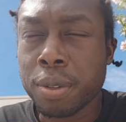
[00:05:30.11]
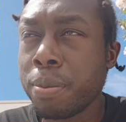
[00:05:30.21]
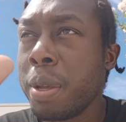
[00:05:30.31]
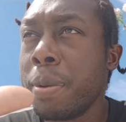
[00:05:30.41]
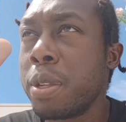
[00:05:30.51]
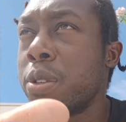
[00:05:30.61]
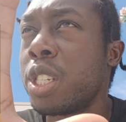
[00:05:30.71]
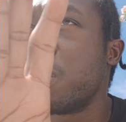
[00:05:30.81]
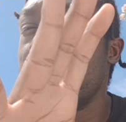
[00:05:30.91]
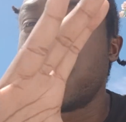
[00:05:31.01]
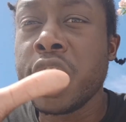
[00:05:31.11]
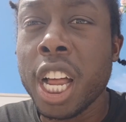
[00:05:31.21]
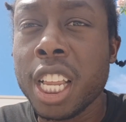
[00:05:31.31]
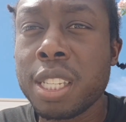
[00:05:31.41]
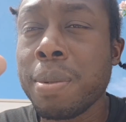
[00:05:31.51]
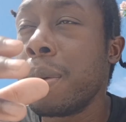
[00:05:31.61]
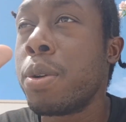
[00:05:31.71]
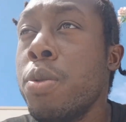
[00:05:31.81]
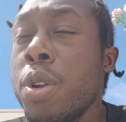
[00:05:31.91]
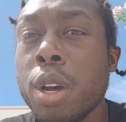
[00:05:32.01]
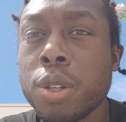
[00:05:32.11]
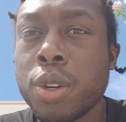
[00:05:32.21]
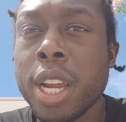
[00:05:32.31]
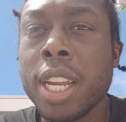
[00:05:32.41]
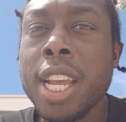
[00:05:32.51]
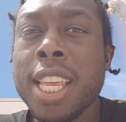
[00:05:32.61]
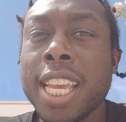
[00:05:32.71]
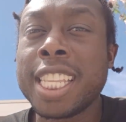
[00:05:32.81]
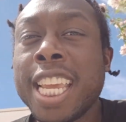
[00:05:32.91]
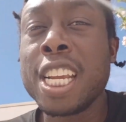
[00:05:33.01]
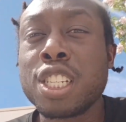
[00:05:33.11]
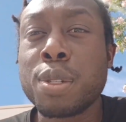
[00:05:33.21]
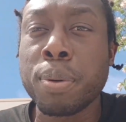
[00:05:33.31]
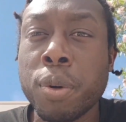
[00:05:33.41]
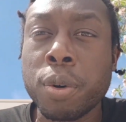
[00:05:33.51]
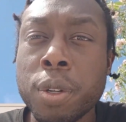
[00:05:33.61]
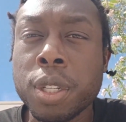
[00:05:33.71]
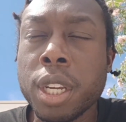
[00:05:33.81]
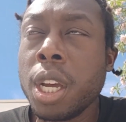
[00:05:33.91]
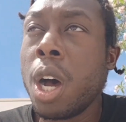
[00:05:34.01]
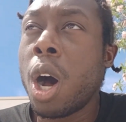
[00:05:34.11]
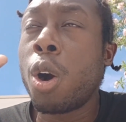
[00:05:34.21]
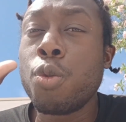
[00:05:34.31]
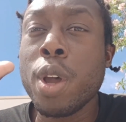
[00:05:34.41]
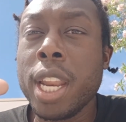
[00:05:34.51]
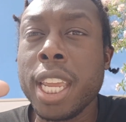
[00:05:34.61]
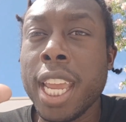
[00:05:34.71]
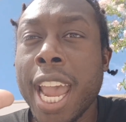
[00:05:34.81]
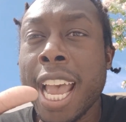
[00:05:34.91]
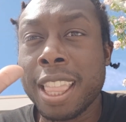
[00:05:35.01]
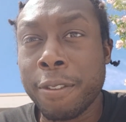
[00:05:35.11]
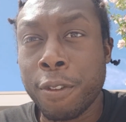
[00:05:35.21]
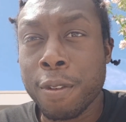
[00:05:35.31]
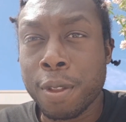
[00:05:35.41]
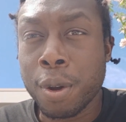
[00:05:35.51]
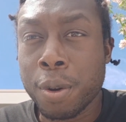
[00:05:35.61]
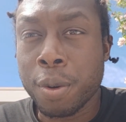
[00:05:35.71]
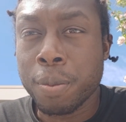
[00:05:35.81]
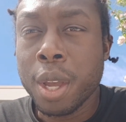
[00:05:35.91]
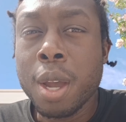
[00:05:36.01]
Maybe she was jealous, maybe, who knows, right? They had tasers pulled already at the front of the home.